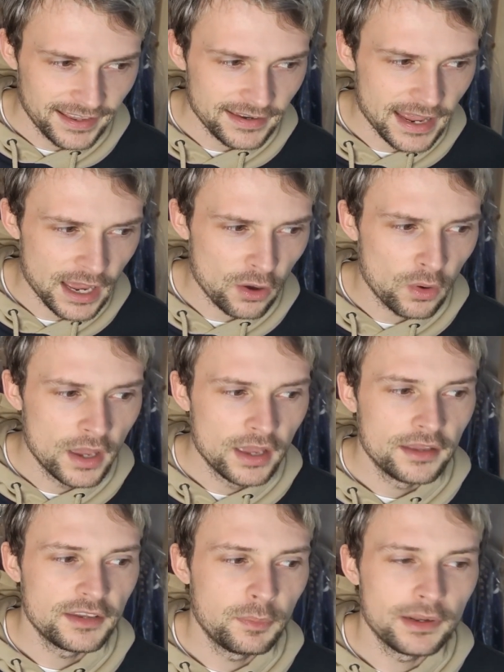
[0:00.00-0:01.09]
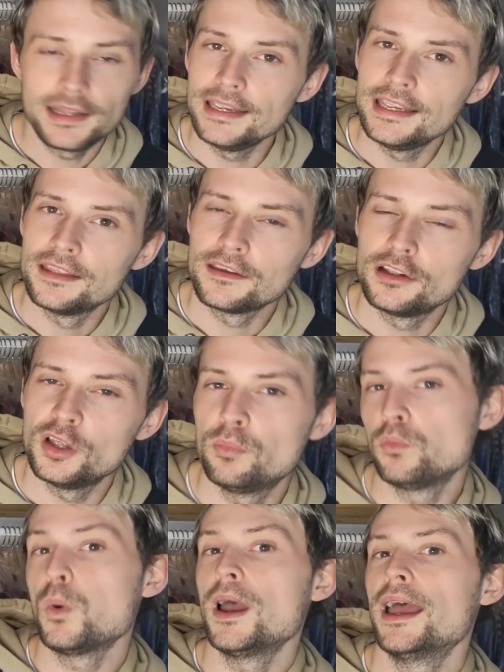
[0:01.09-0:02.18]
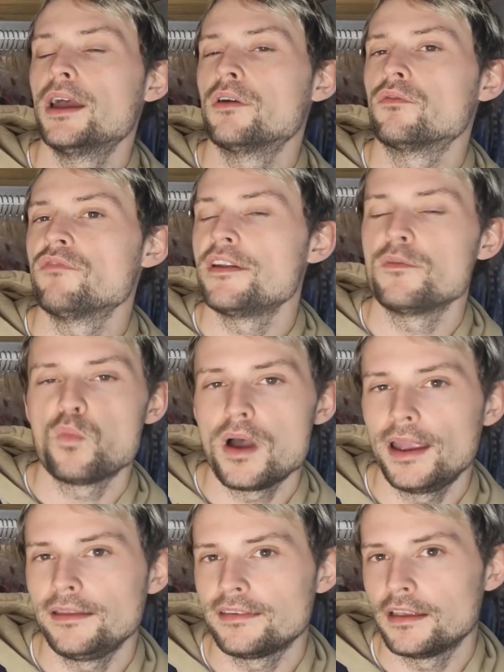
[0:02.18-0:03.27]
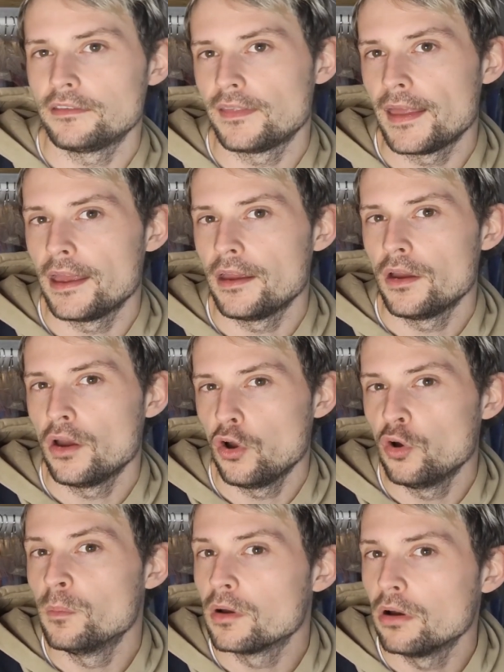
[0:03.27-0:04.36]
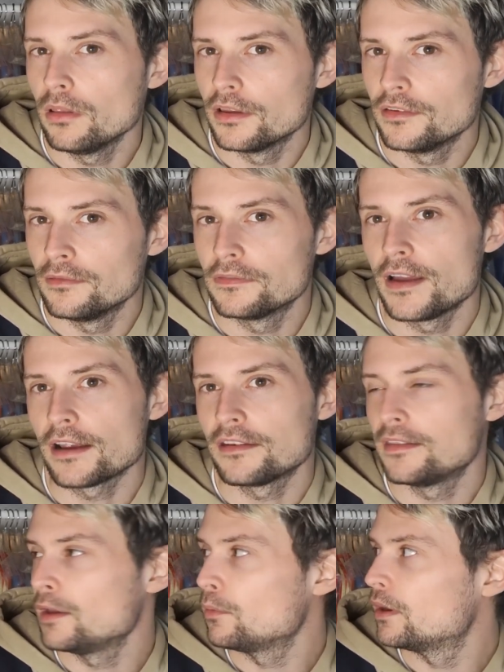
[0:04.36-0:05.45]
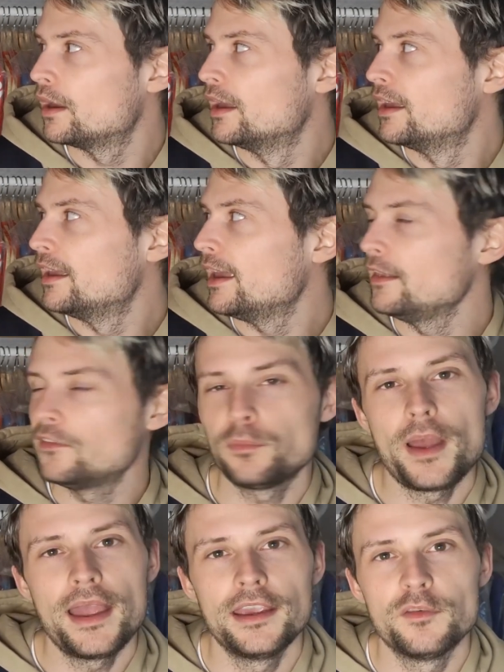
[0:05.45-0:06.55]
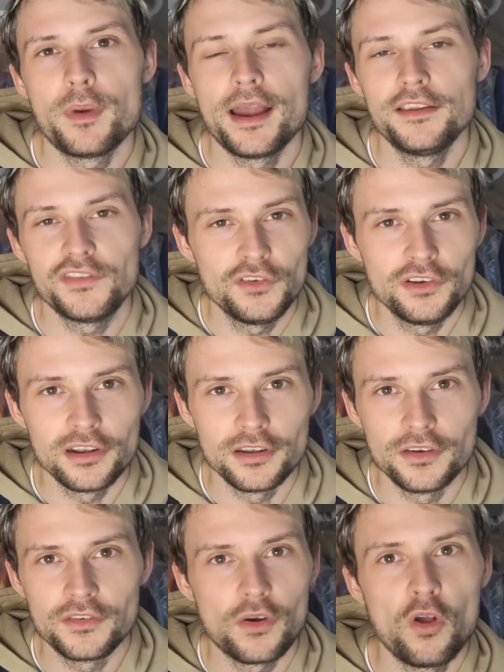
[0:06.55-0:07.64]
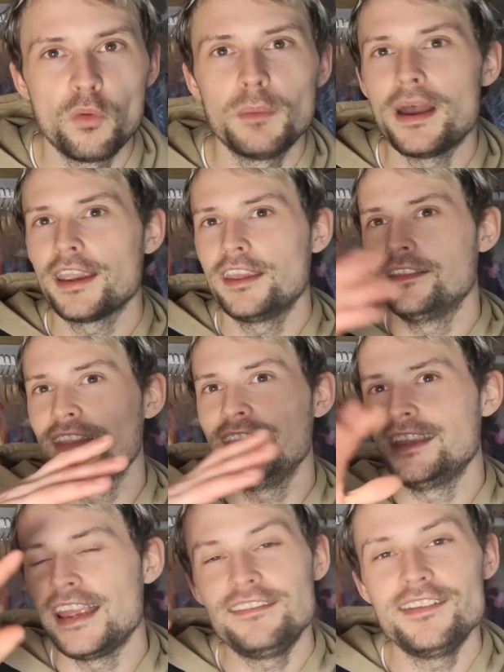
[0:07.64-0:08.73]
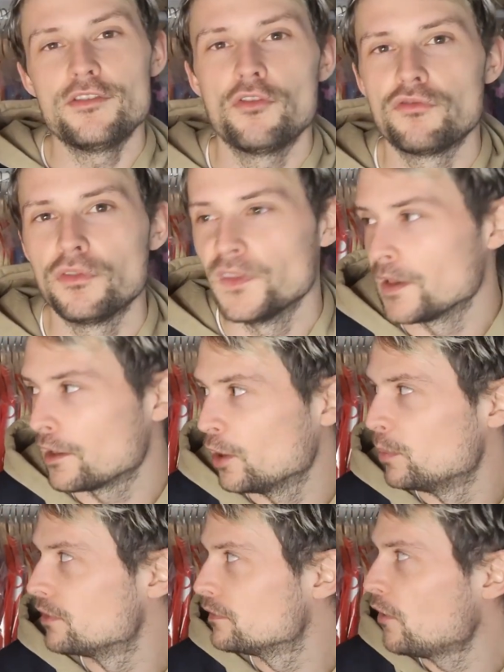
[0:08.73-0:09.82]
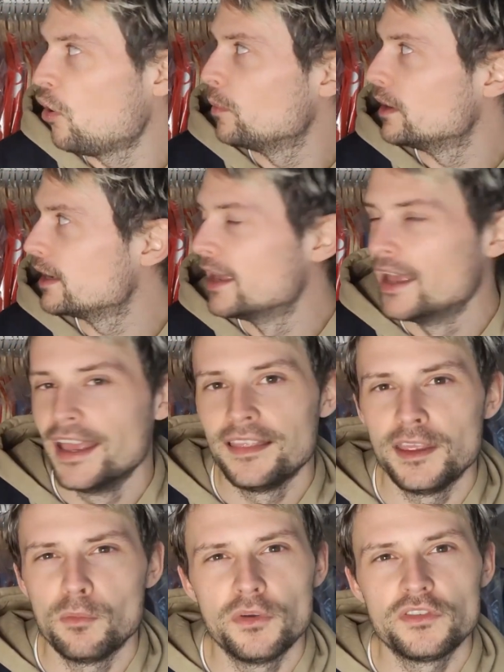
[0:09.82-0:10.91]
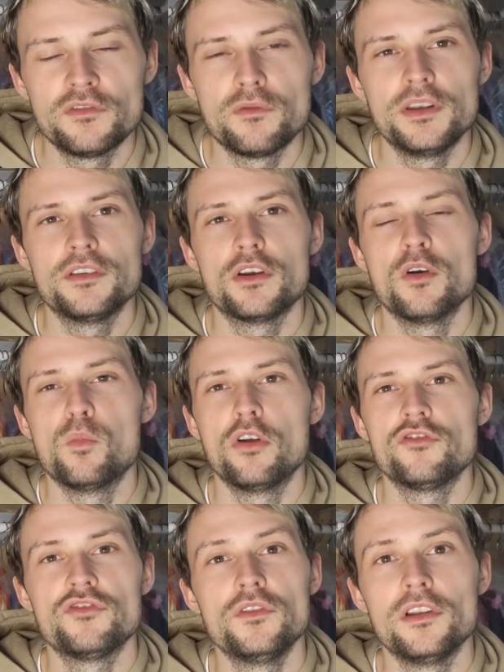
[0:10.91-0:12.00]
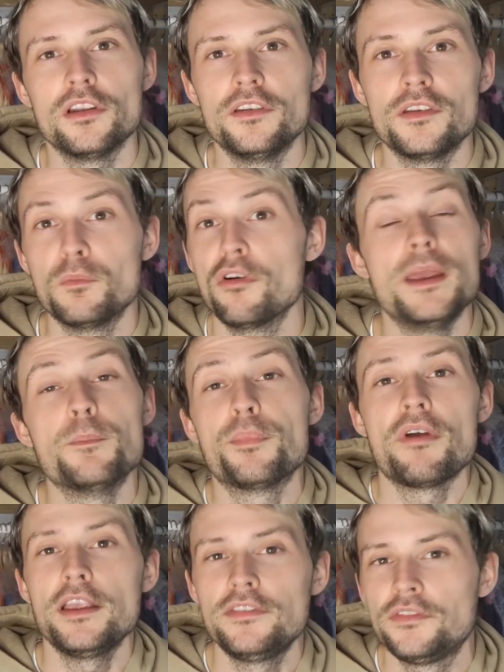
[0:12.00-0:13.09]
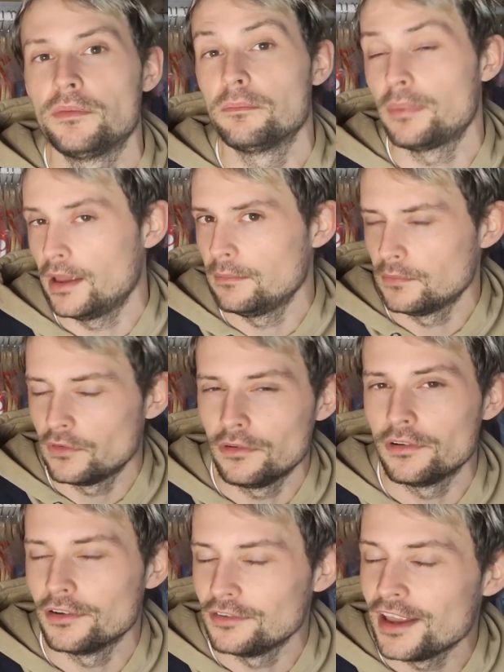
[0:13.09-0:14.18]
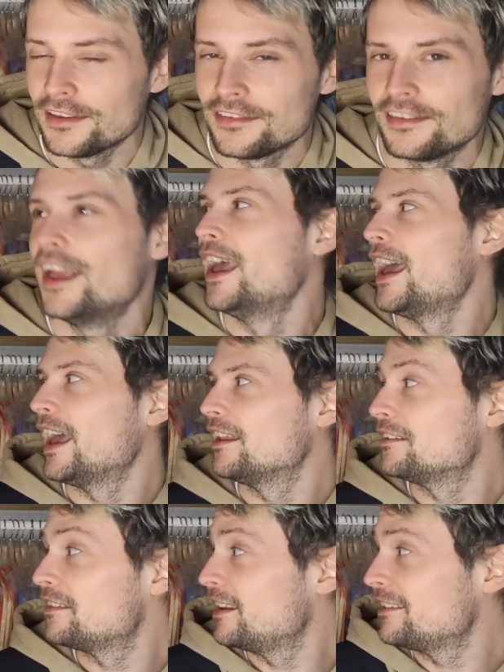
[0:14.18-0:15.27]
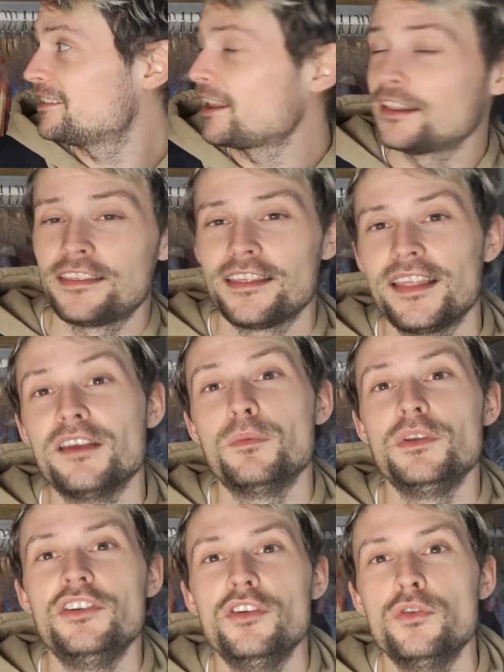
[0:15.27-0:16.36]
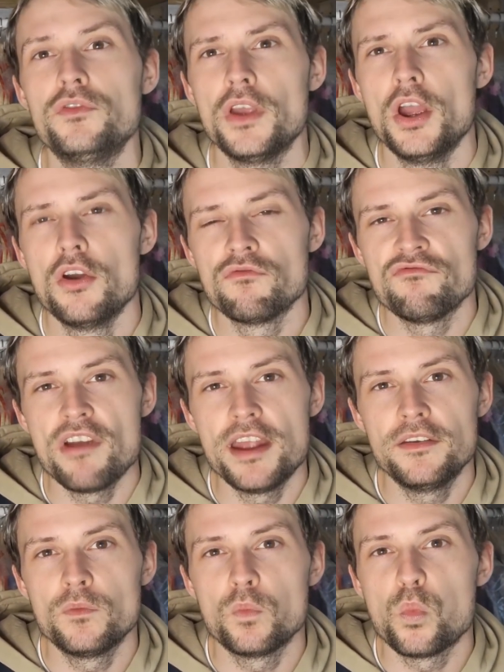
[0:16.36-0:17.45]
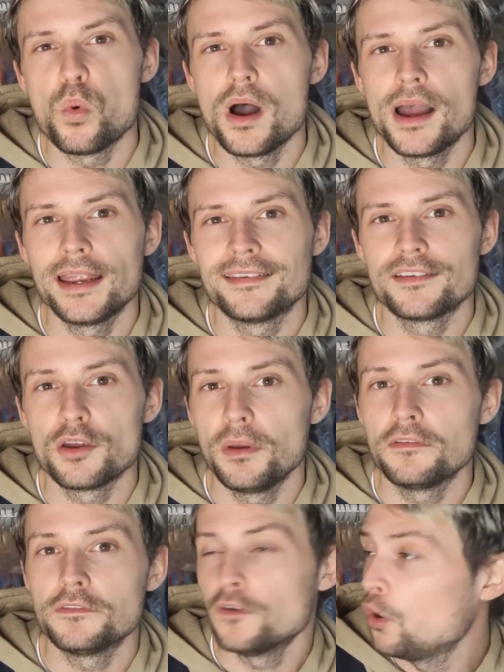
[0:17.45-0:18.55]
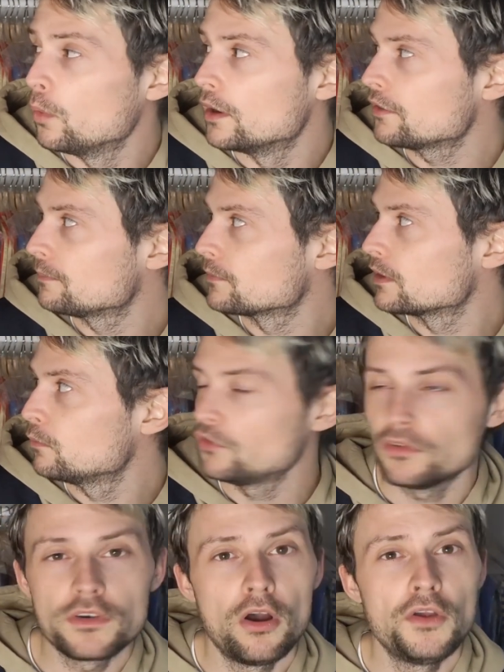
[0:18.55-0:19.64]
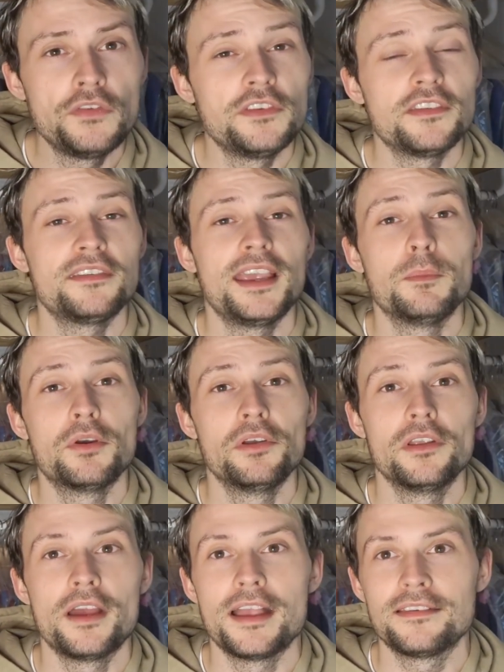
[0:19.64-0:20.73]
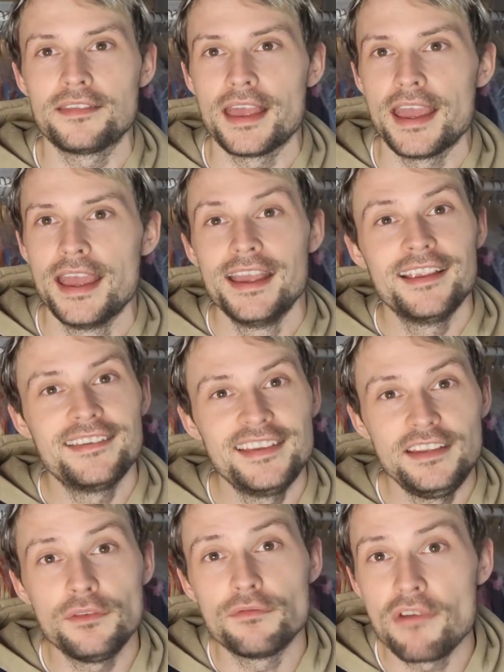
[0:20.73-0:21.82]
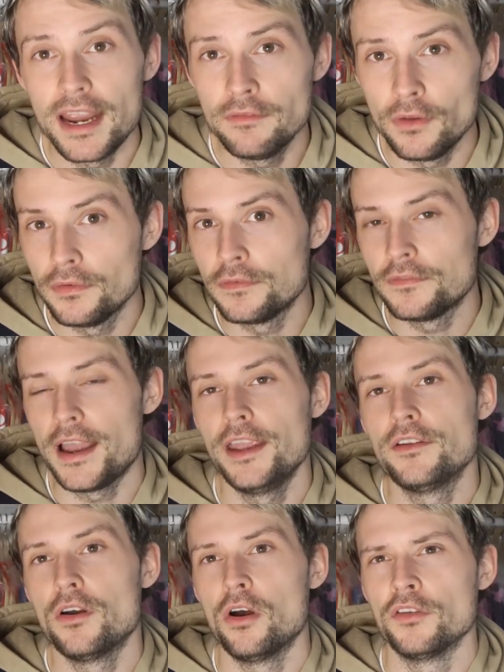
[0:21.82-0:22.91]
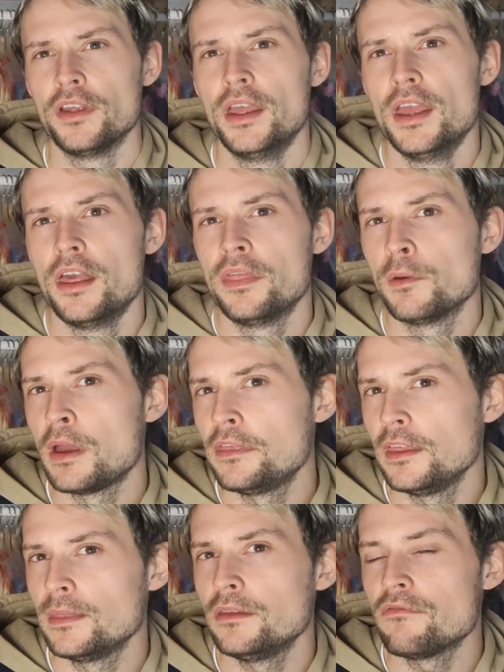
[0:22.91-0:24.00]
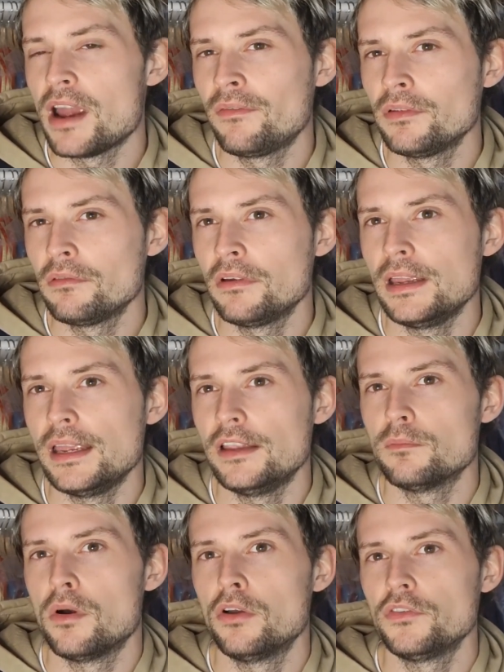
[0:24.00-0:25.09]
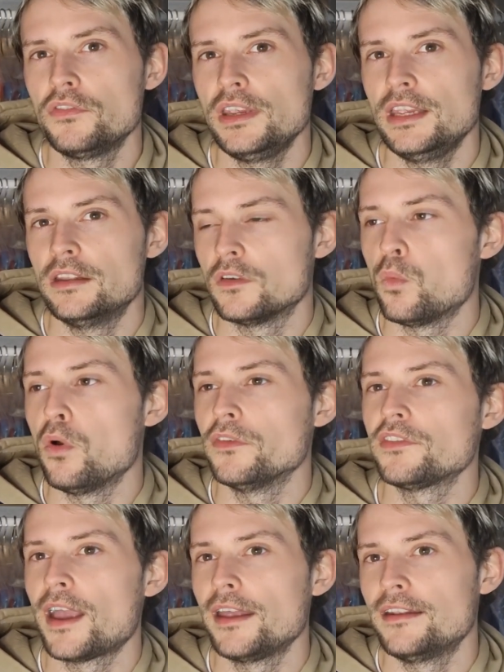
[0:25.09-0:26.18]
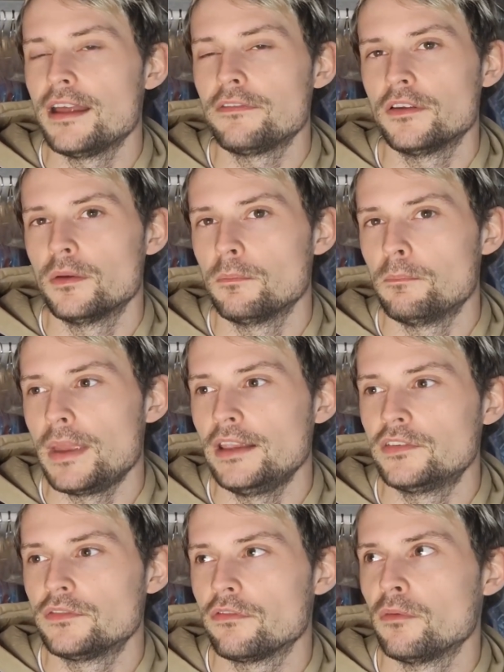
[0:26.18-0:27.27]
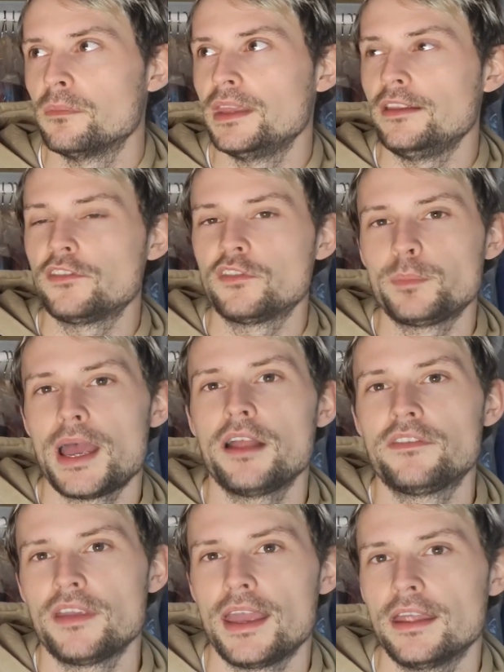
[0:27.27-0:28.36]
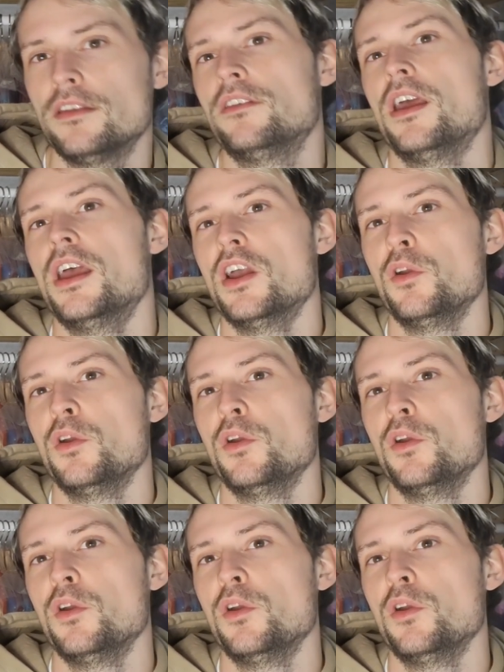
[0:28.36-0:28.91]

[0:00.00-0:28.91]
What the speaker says: Now, typically the club would wear red and white as their home colours. In fact, they were inspired by Sunderland all the way back in the 1800s when the club was forming. They must have went to go and watch Sunderland and were impressed by Sunderland, yes. And they decided that they would use red and white going forward, which of course is the same colour as their city rivals, Feyenoord. Though I think the rivalry is more seen as a one-sided effort based from the Sparta end,